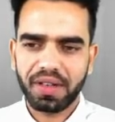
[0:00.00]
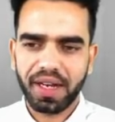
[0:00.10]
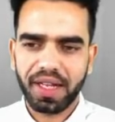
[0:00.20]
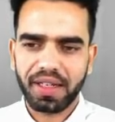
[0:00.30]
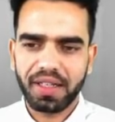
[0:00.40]

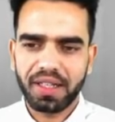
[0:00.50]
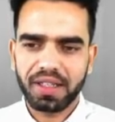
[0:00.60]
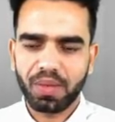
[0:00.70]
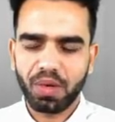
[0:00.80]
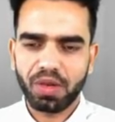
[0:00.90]
Like
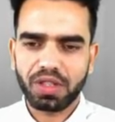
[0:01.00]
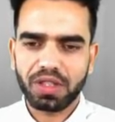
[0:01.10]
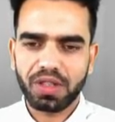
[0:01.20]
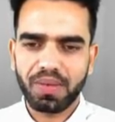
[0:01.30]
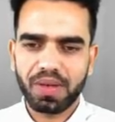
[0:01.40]
the most
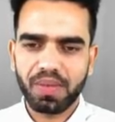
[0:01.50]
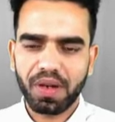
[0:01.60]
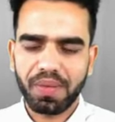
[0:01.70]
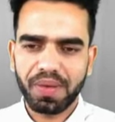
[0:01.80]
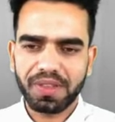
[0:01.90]
common
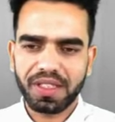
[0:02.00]
problems